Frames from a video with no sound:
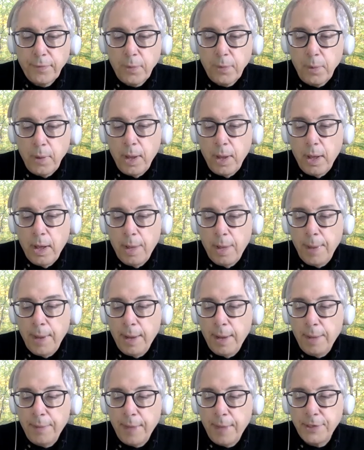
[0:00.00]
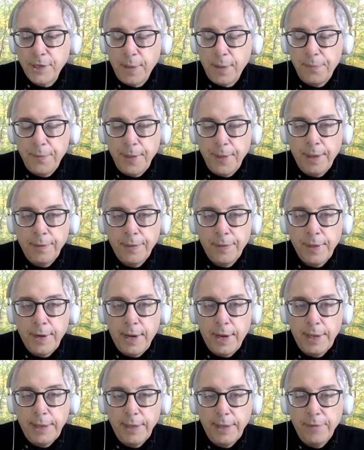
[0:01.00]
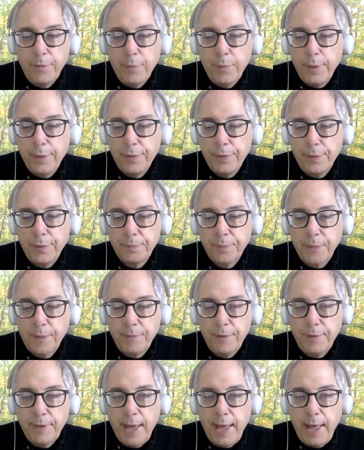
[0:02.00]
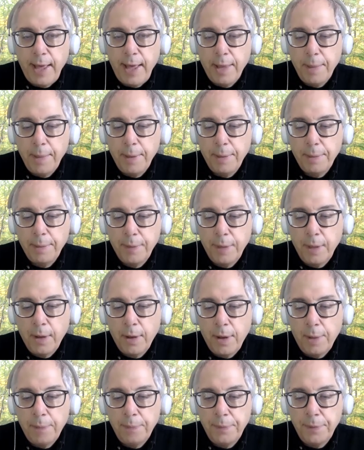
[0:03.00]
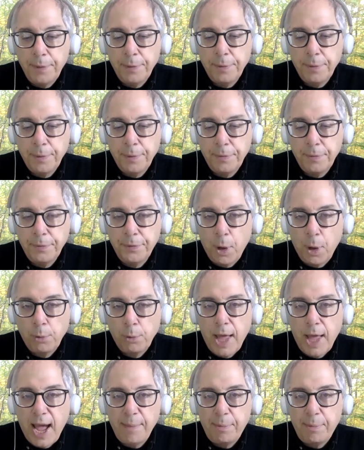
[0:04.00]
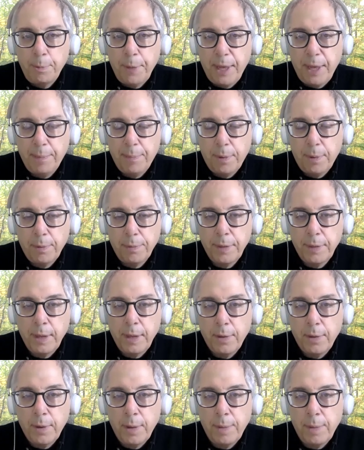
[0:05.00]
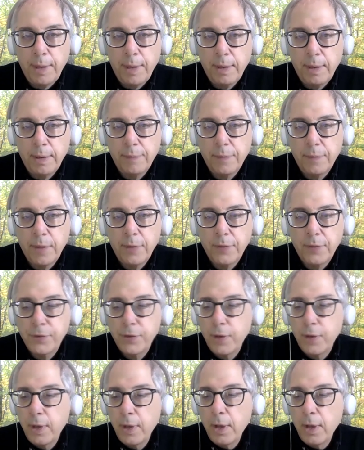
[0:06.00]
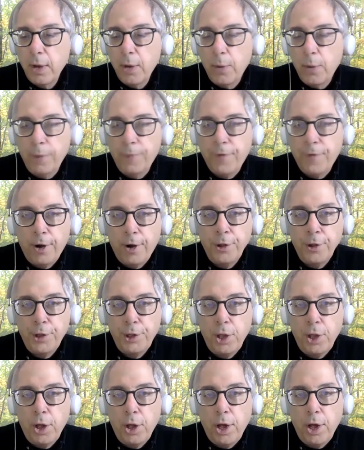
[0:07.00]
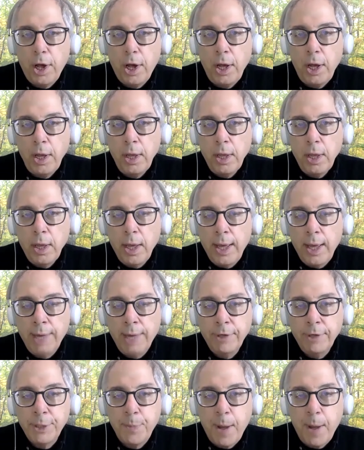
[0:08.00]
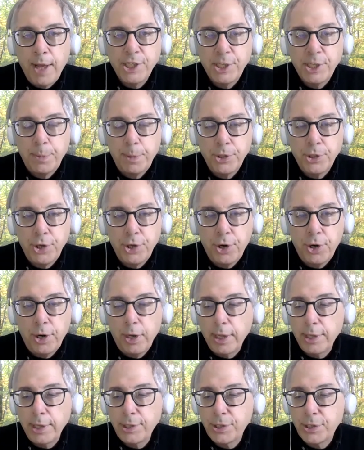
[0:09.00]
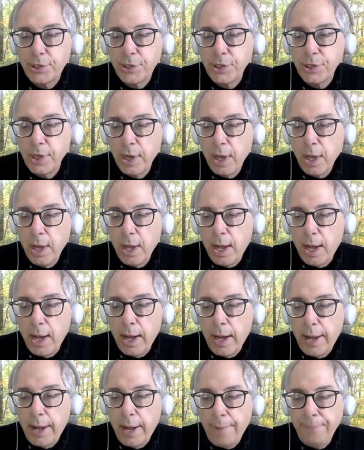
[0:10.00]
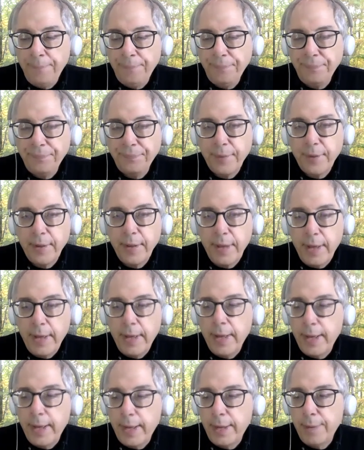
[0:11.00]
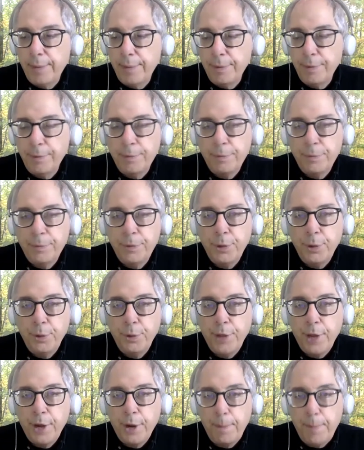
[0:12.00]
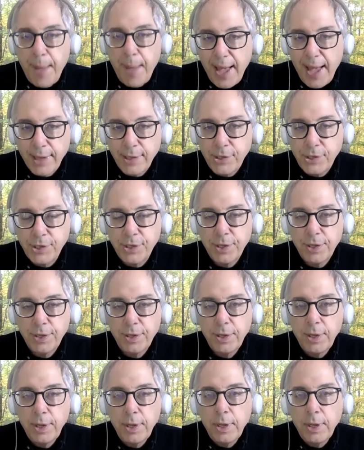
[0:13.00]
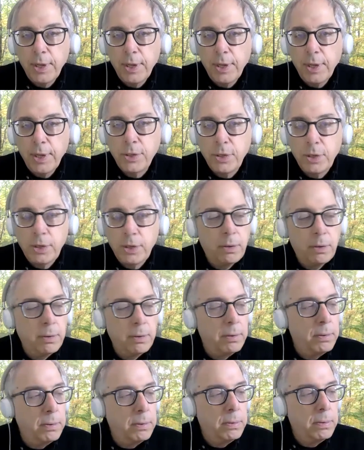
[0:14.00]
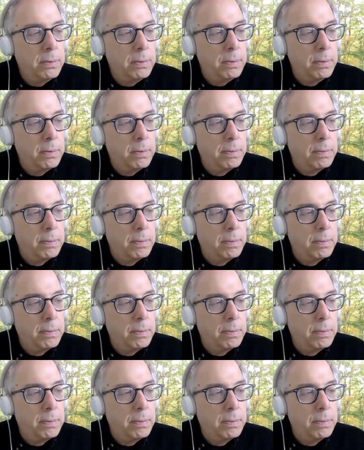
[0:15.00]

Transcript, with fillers: Well, I mean, that's something that I live with every day. I mean, you know, you don't libel people. You know, I mean, it's we follow the law, and responsible journalists um, uh, do their best to,